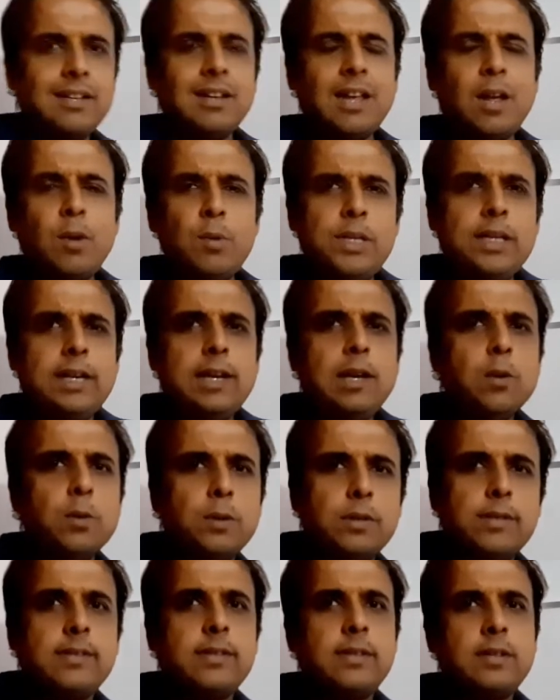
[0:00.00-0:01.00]
how it
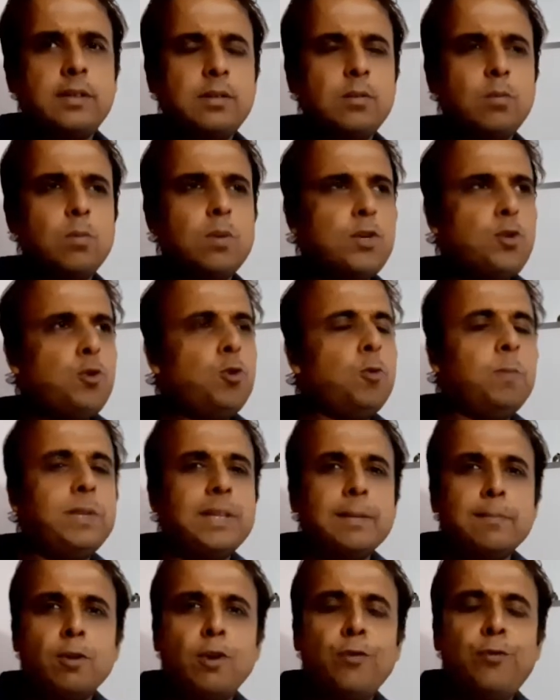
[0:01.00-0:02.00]
looks, what should be the
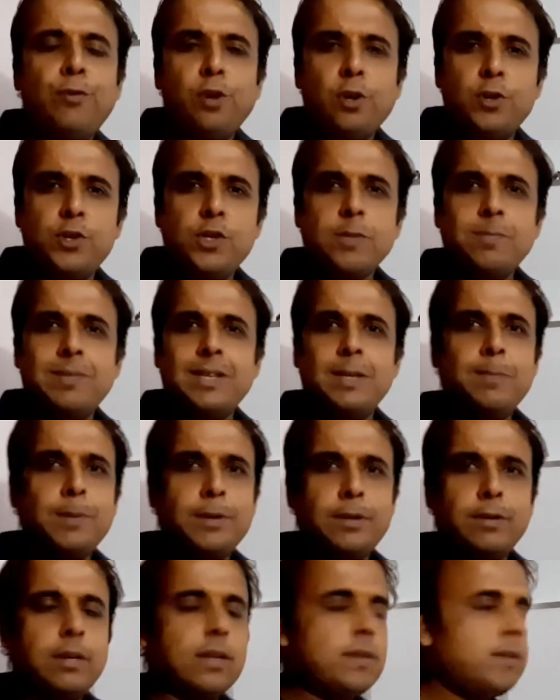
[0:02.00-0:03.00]
morphology of that
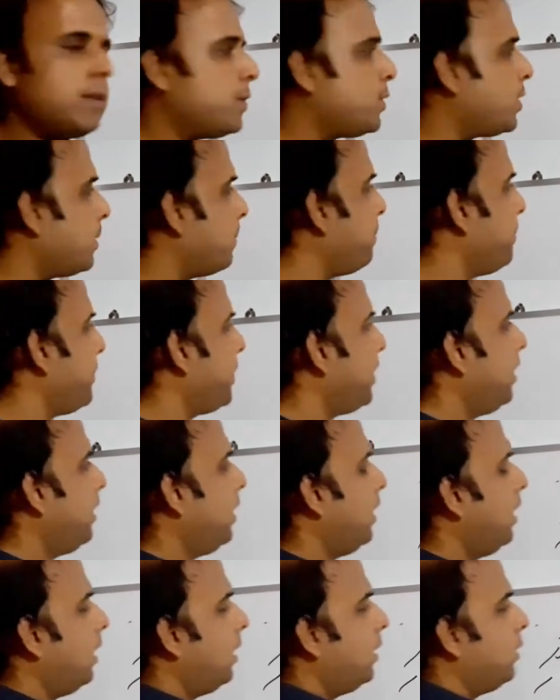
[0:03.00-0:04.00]
particular system.
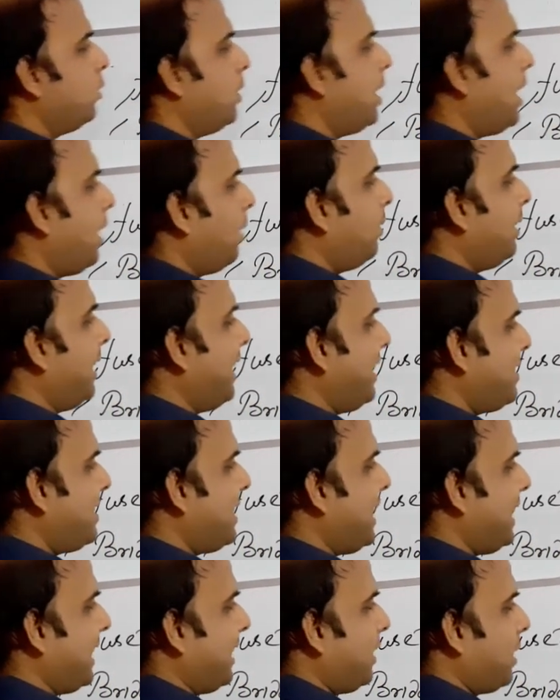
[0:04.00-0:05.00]
So now let us
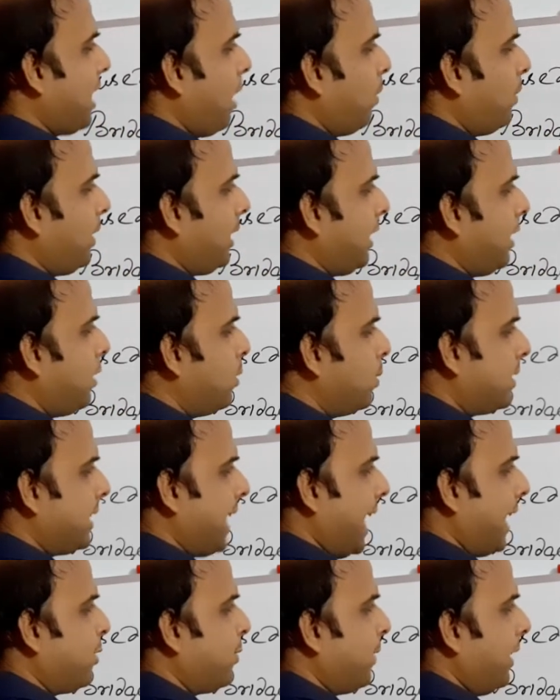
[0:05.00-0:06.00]
see that how it looks
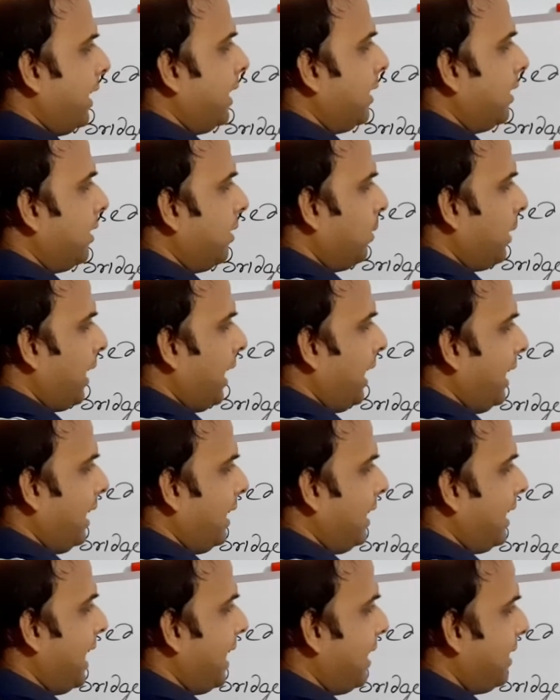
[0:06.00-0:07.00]
actually. Okay, in
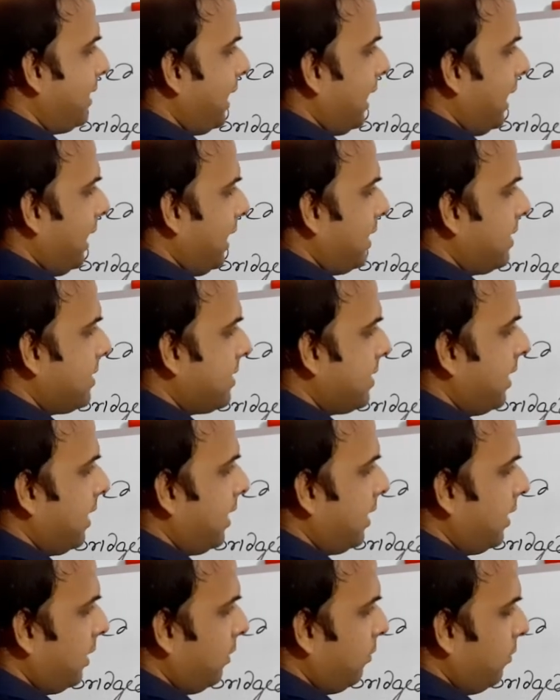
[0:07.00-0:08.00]
that case,
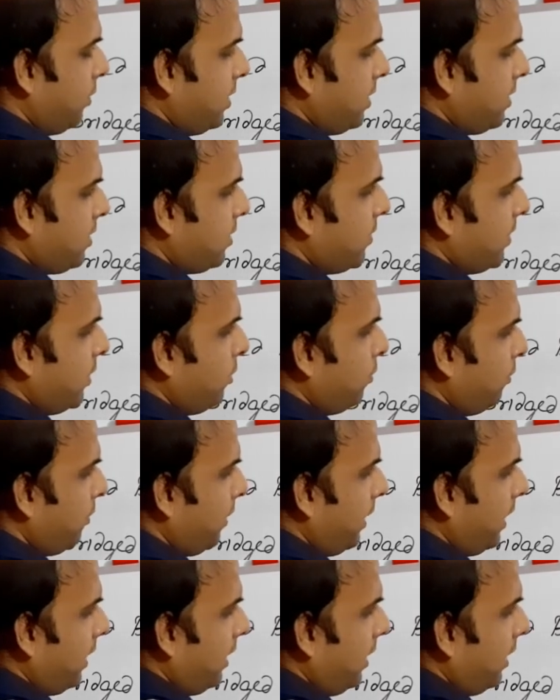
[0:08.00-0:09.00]
if we just try to
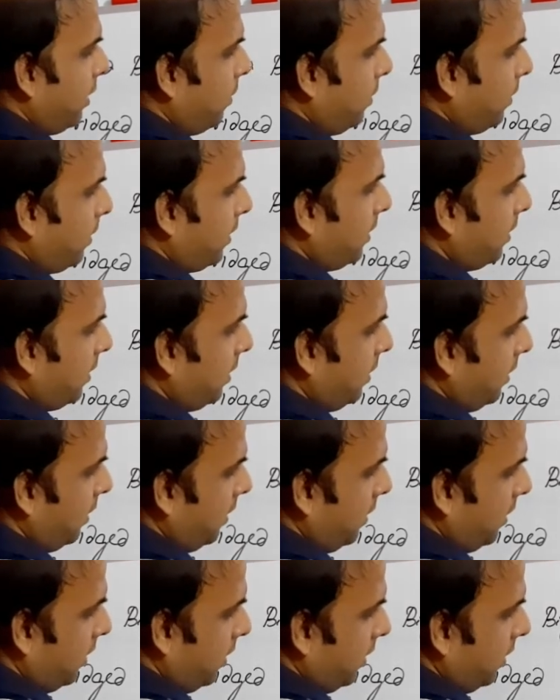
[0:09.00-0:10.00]
figure it out
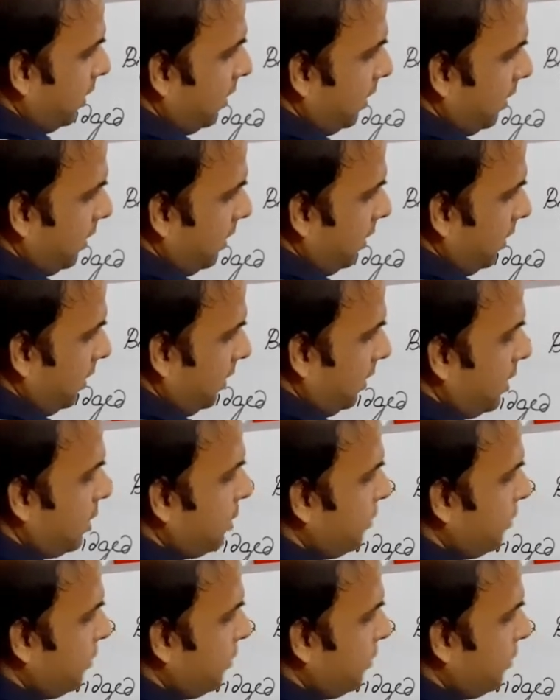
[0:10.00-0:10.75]
in this